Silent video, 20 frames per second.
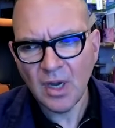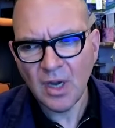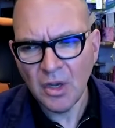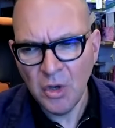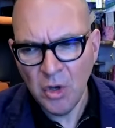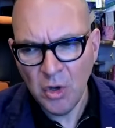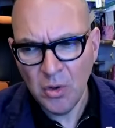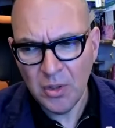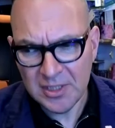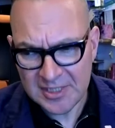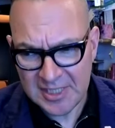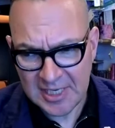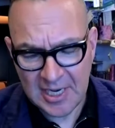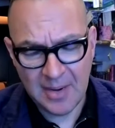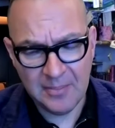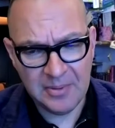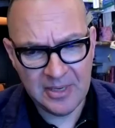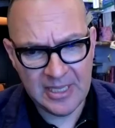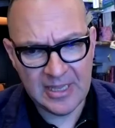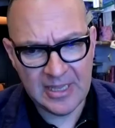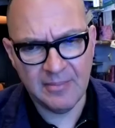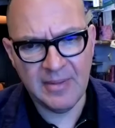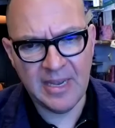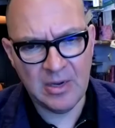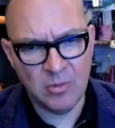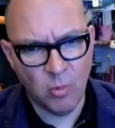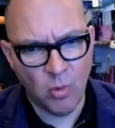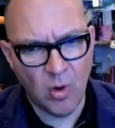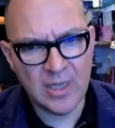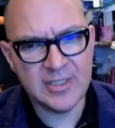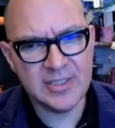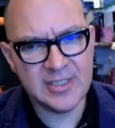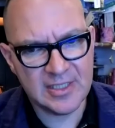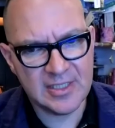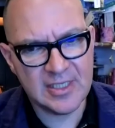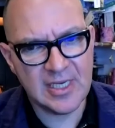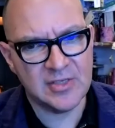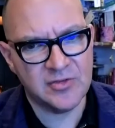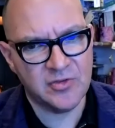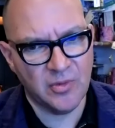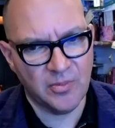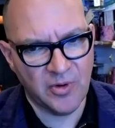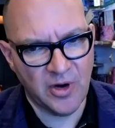Google is a company that made one successful